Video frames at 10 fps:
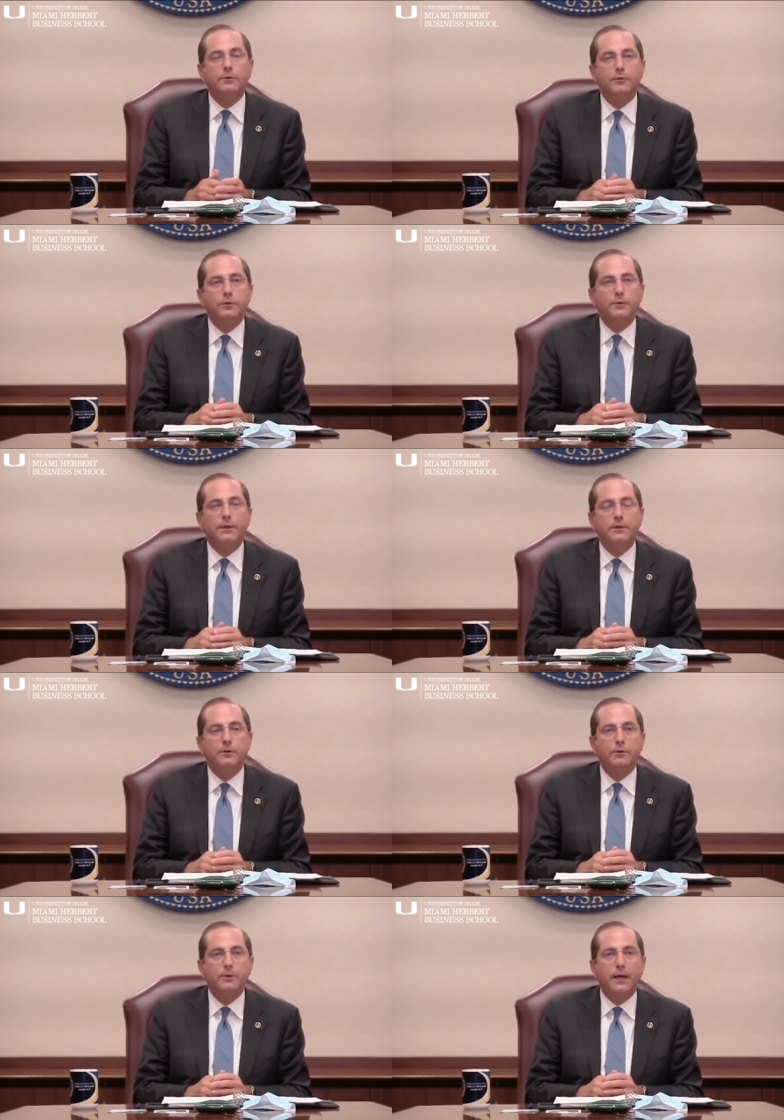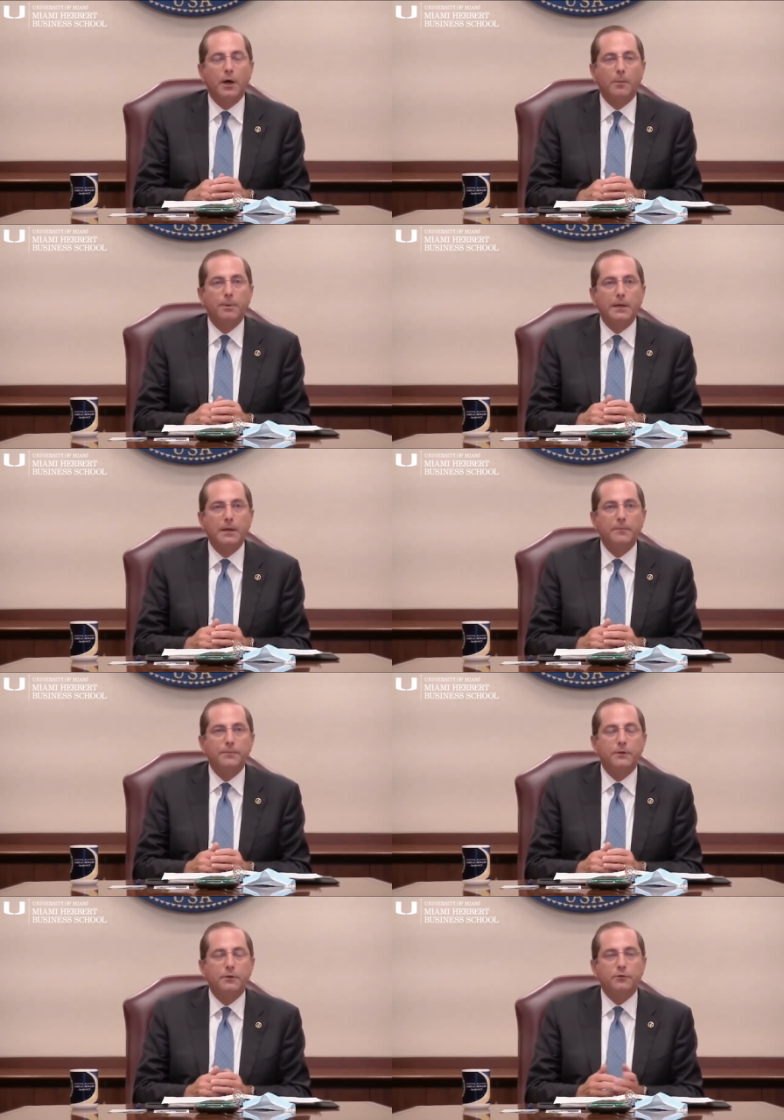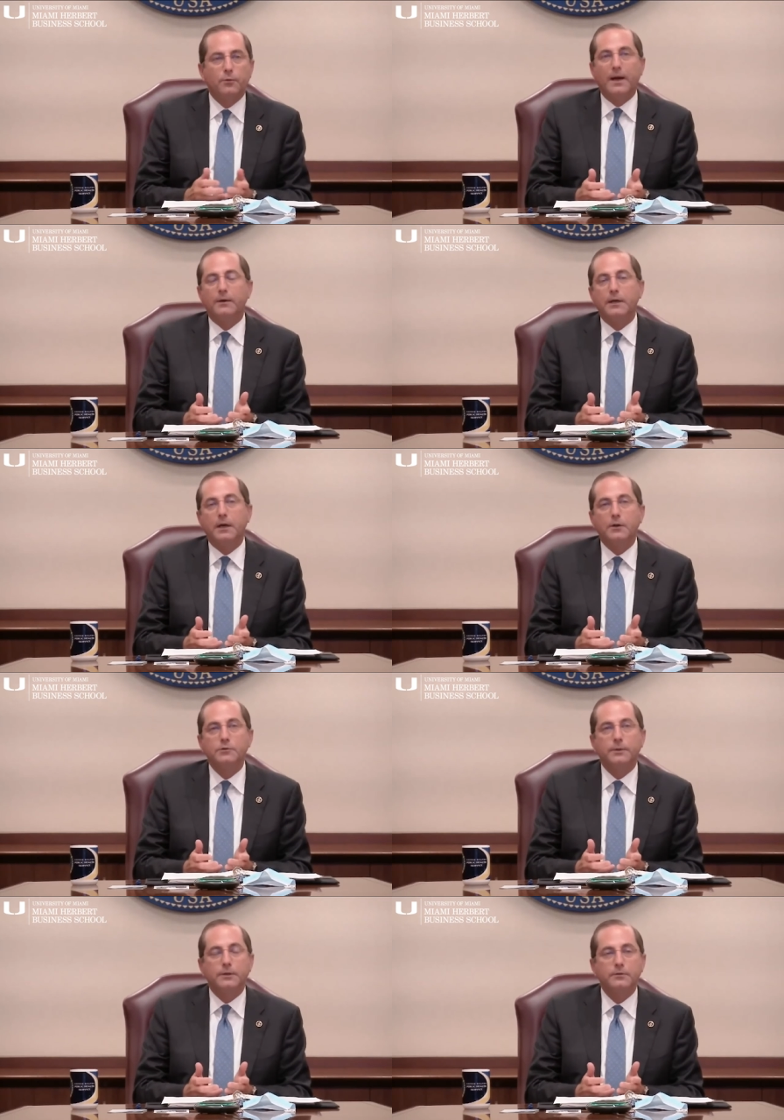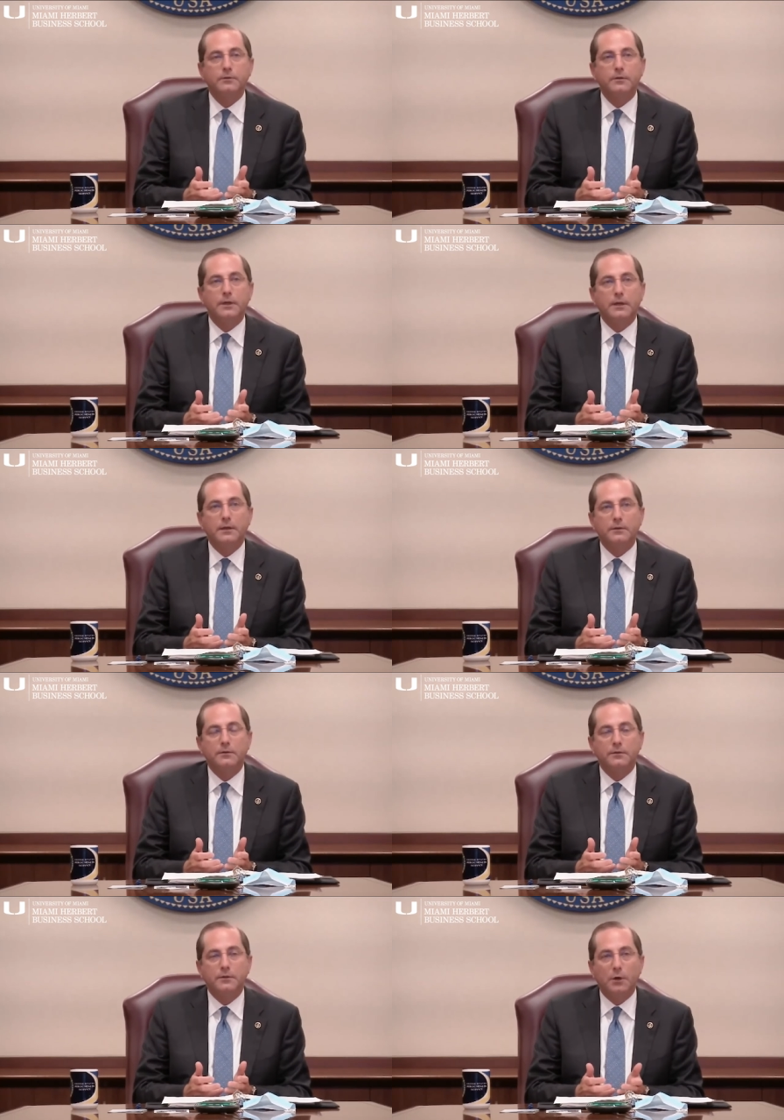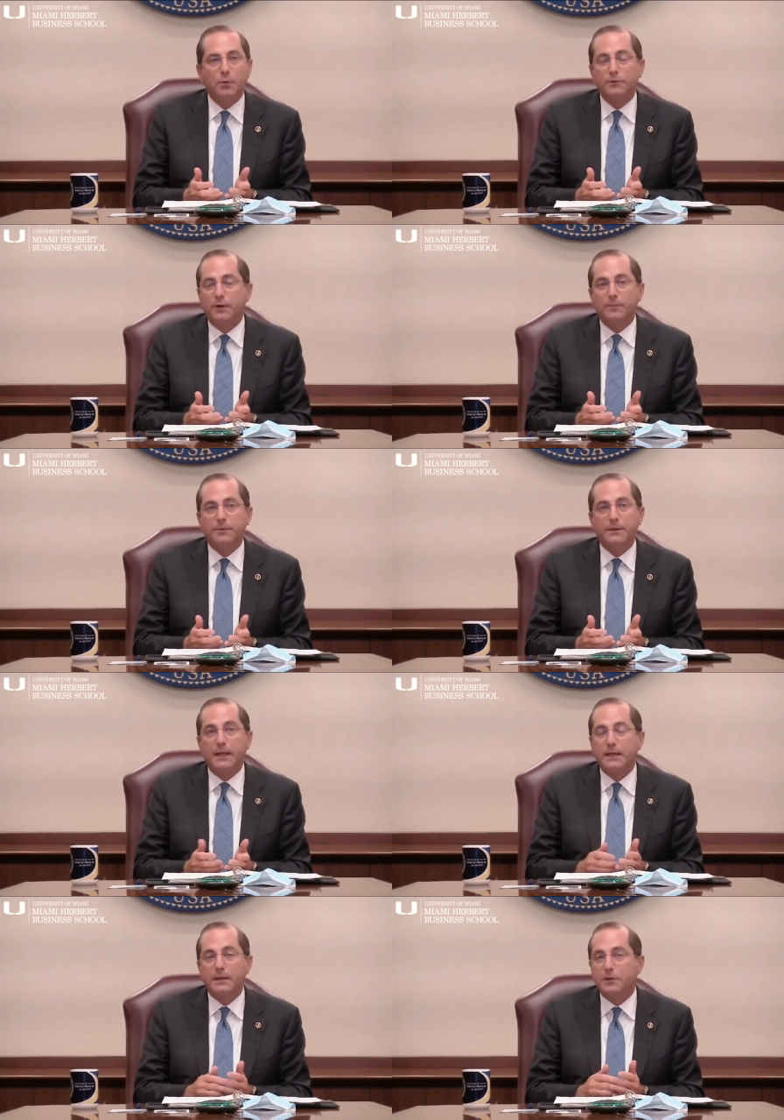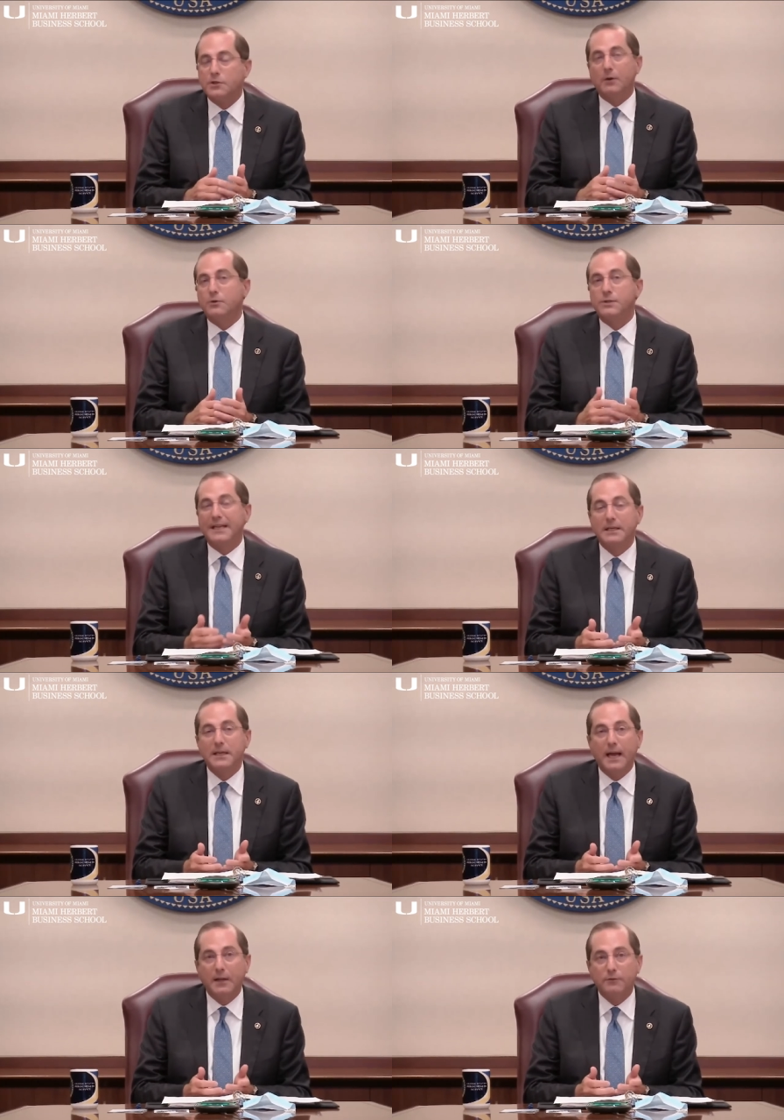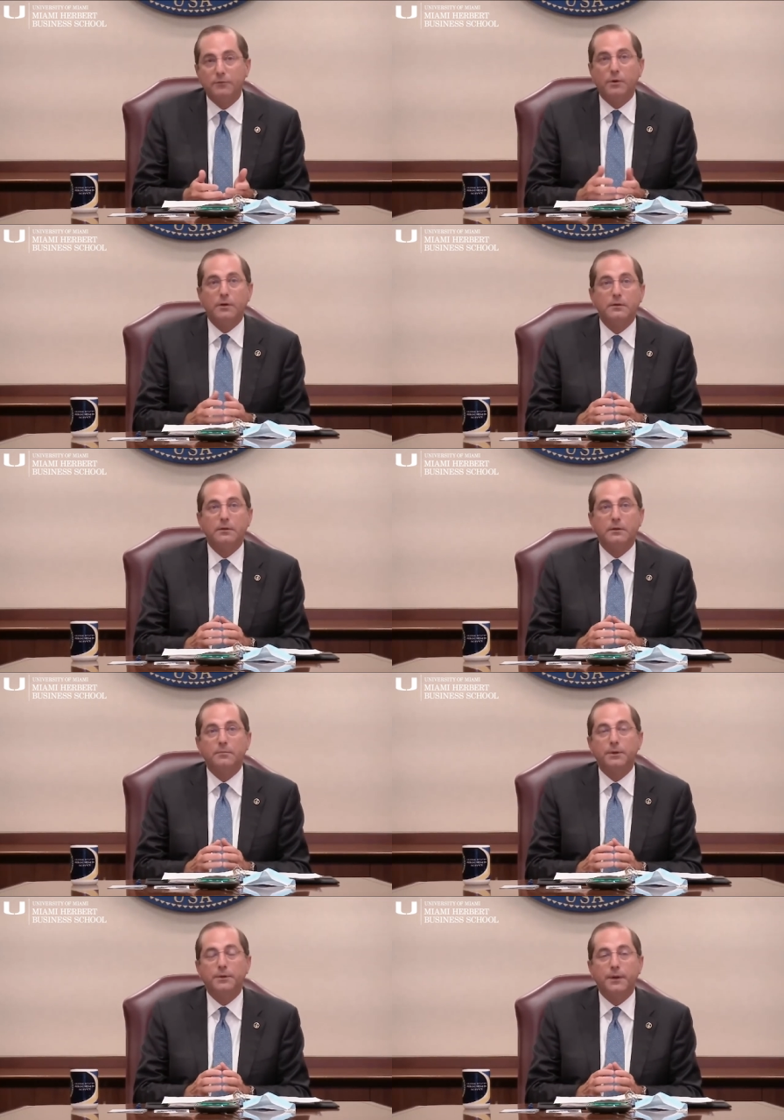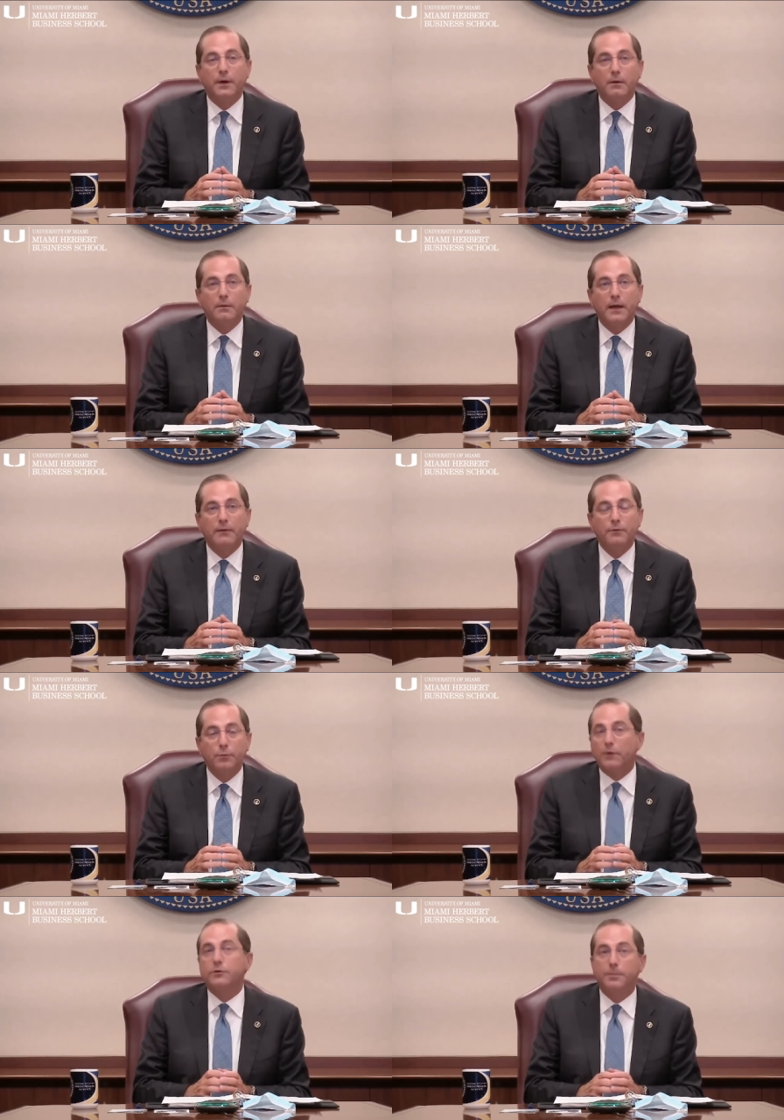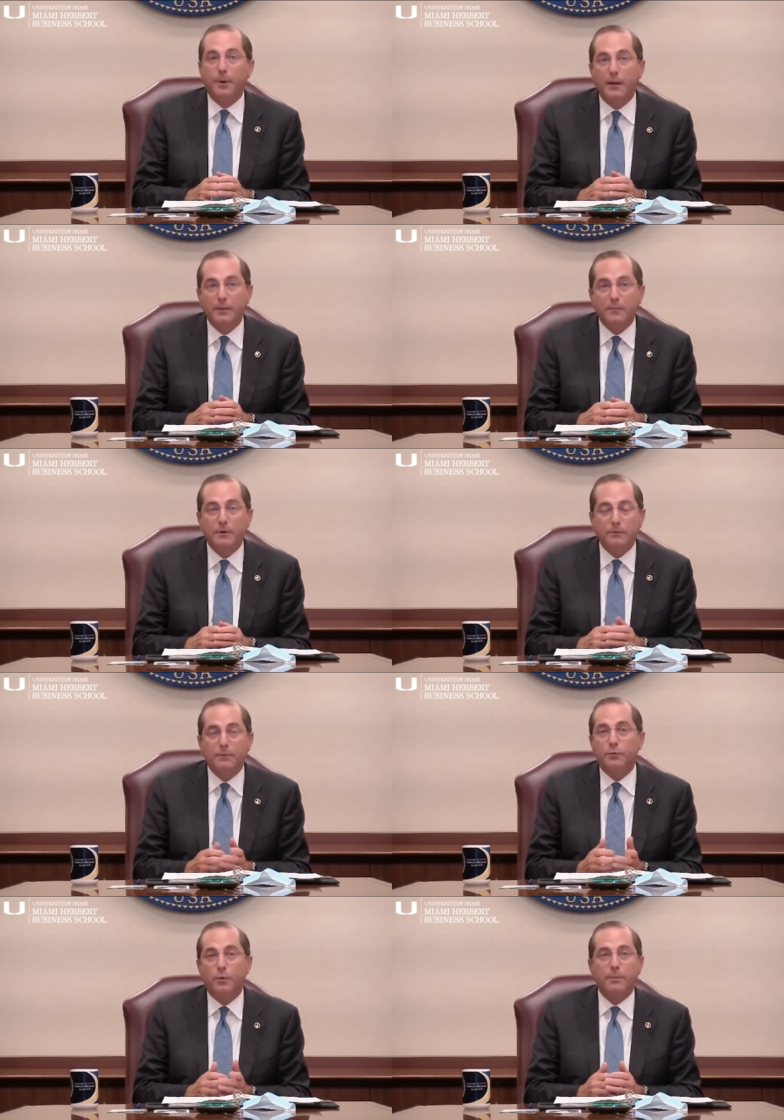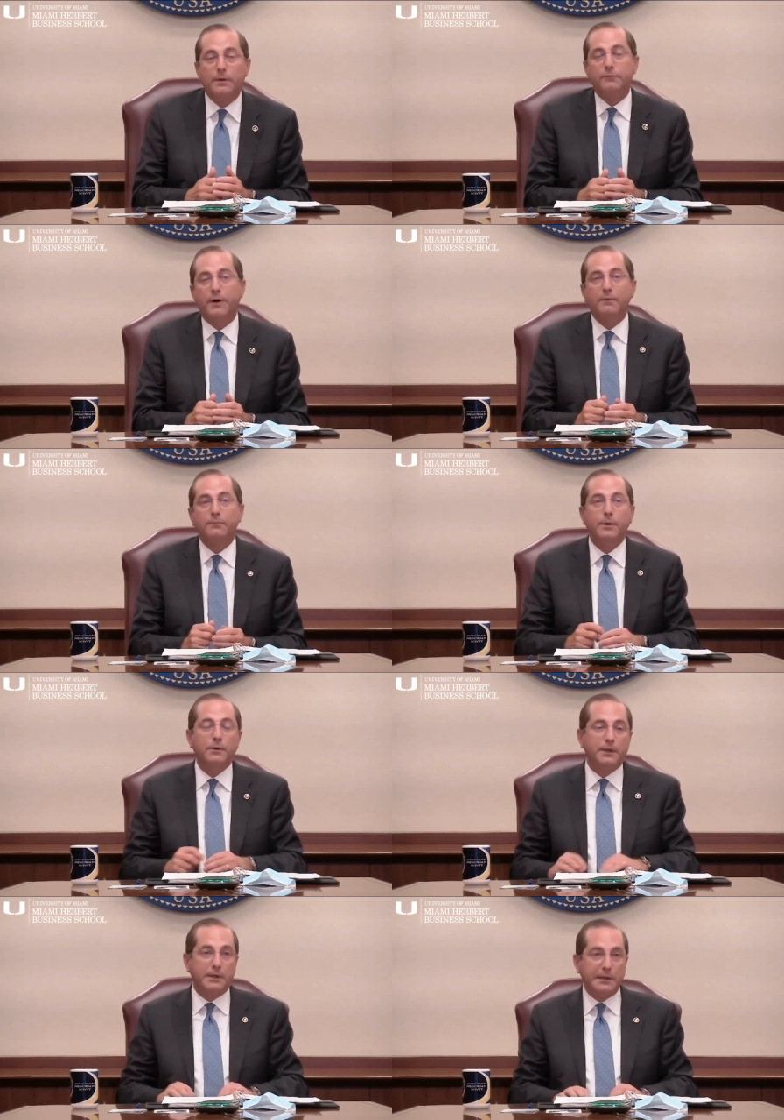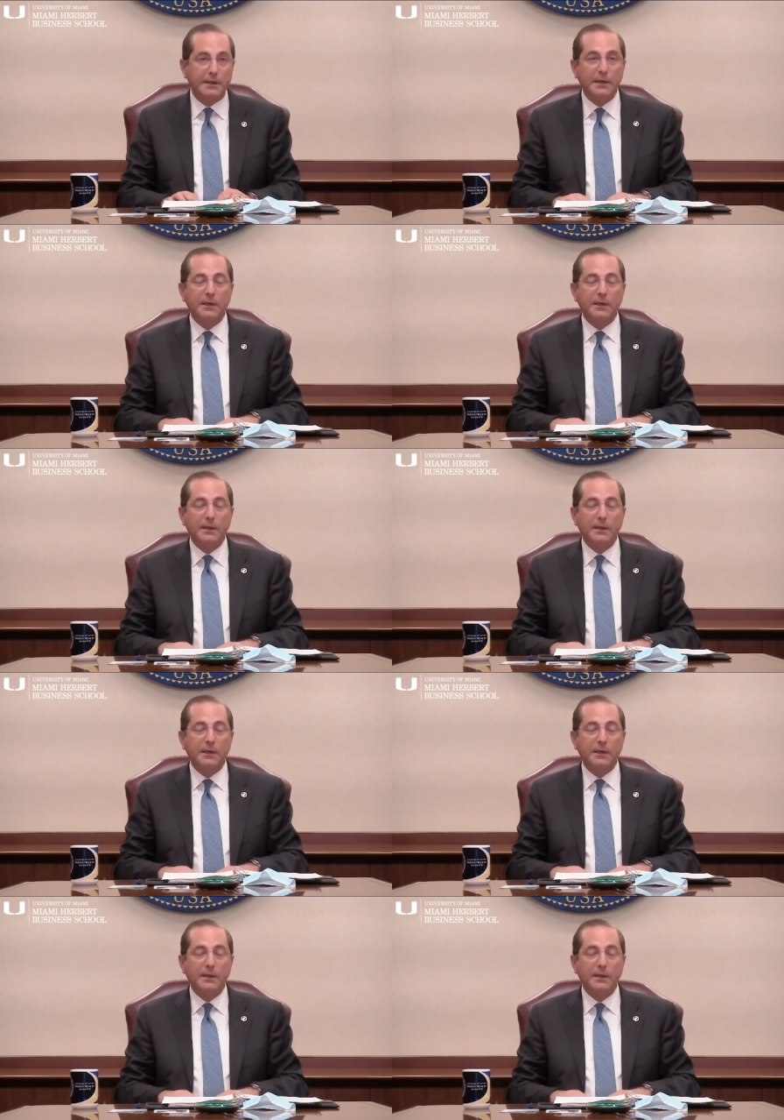It's a good thing to do to help the surrounding countries to deal with something they didn't, a challenge they didn't ask for, but they have thrust upon them of absorbing 5 million